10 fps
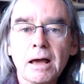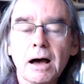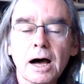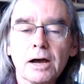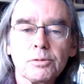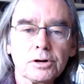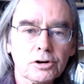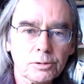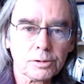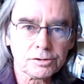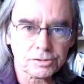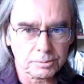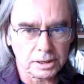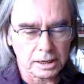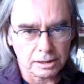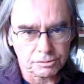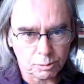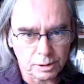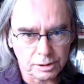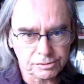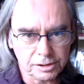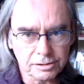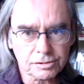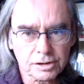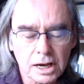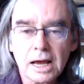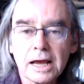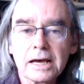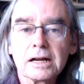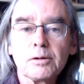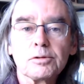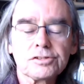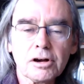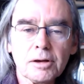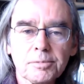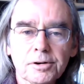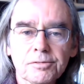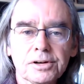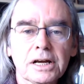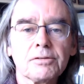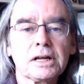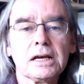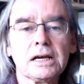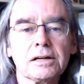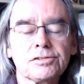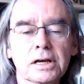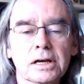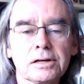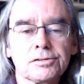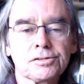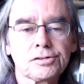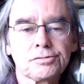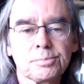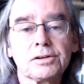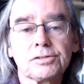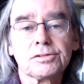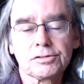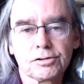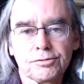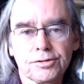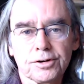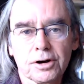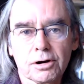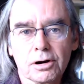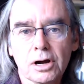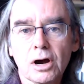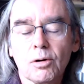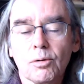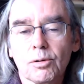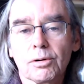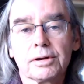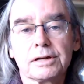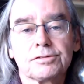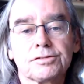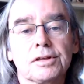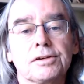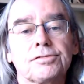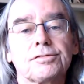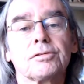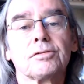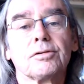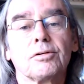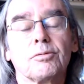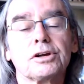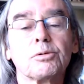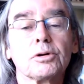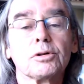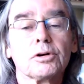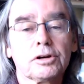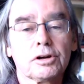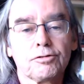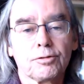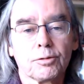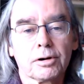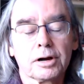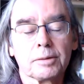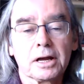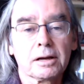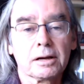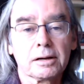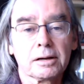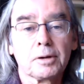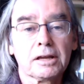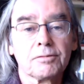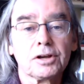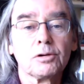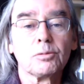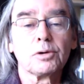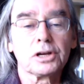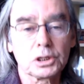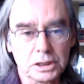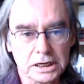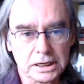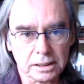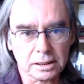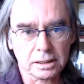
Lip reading: I would encourage them to ask questions, and I would stop every now and again and say, does this make sense so far? Or is this what you were looking for? Am I giving you what you need?